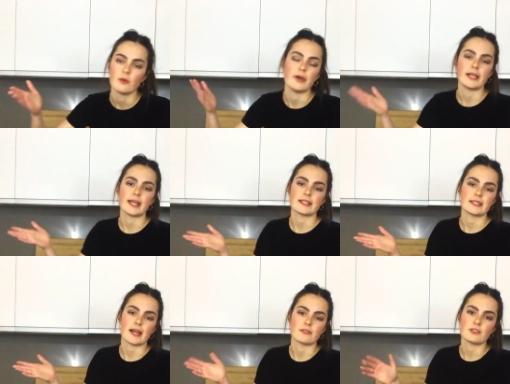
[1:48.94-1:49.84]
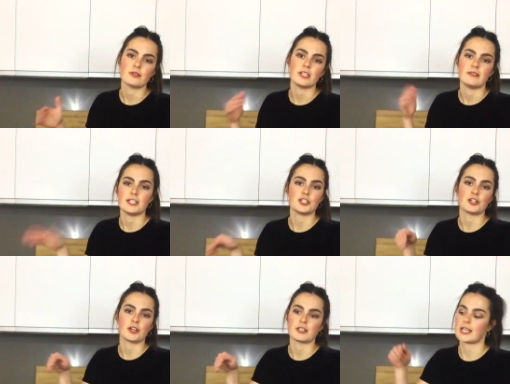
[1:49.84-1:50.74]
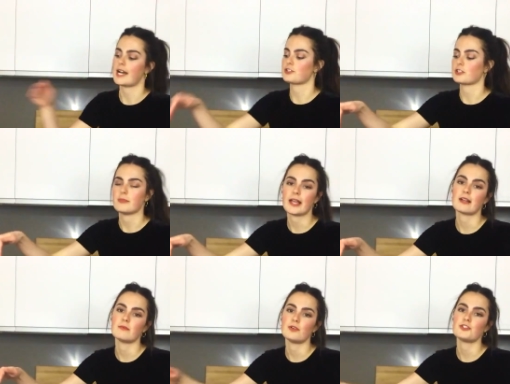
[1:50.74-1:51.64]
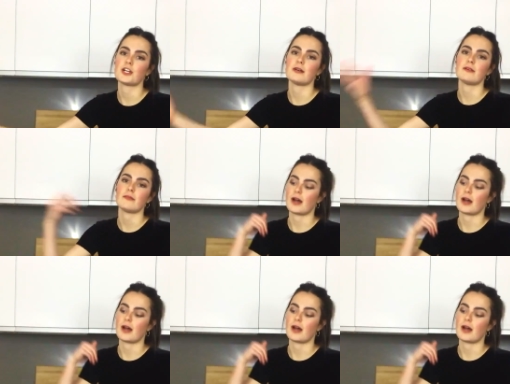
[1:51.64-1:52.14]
when it gets down to it, you need sugar to actually make kombucha,